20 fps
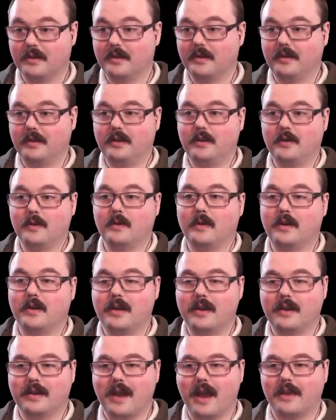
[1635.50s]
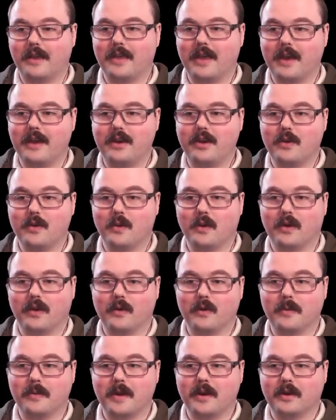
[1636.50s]
Yeah, they knew what they
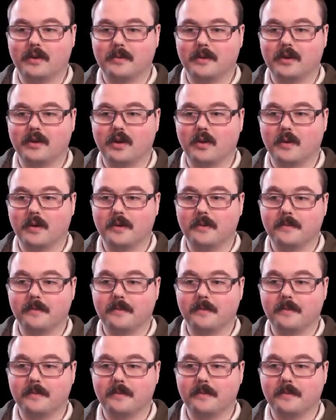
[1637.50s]
were meant to be doing.